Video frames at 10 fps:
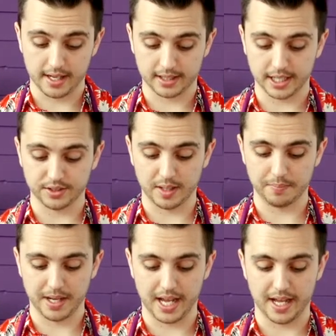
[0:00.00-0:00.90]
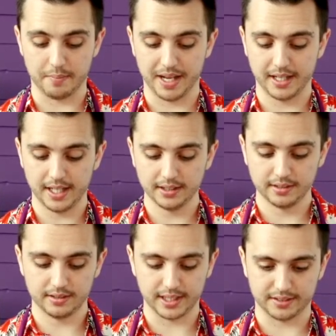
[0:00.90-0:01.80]
ketchup and
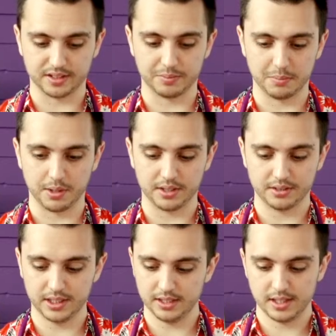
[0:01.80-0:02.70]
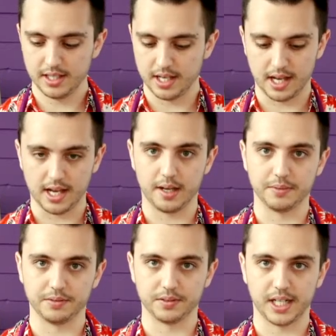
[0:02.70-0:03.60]
mayonnaise. That's just me personally.
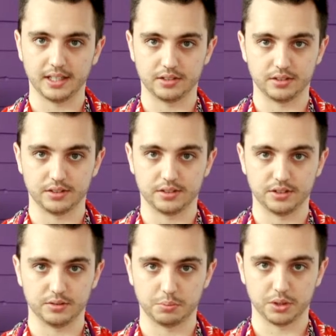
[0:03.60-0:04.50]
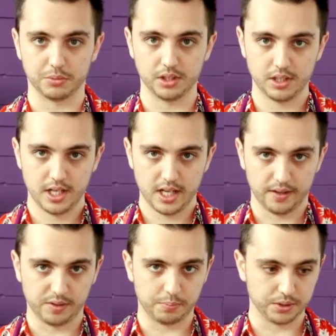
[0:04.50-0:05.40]
If you've got any sauces, you can put them on.
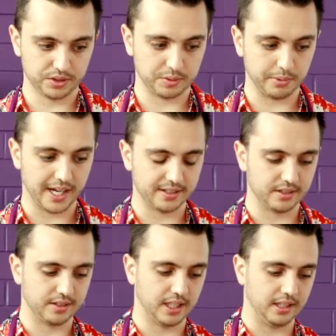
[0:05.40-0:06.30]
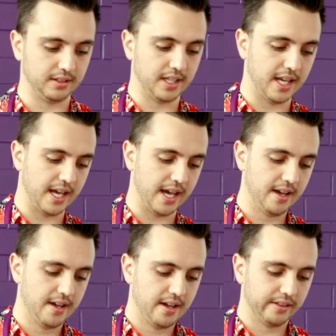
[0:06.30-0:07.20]
If you put spices in there
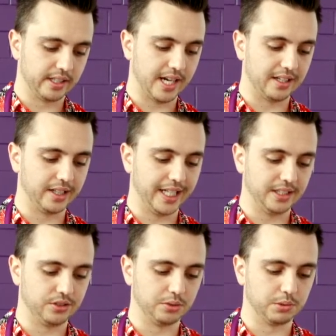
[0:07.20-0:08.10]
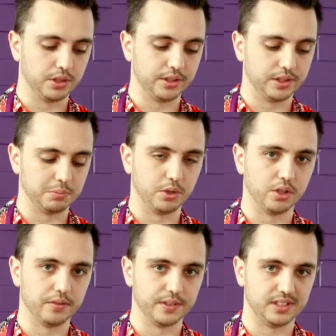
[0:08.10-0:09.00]
that kind of lean towards
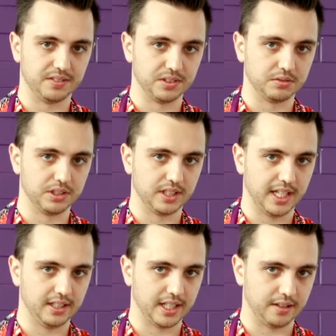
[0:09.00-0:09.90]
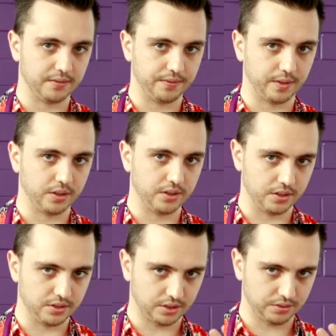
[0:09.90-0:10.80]
more of a different cuisine, kind of follow
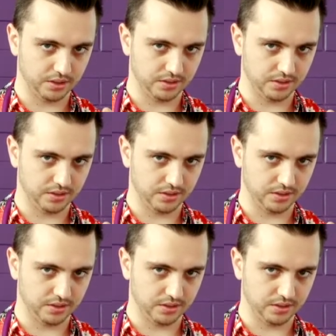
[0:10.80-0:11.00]
those through,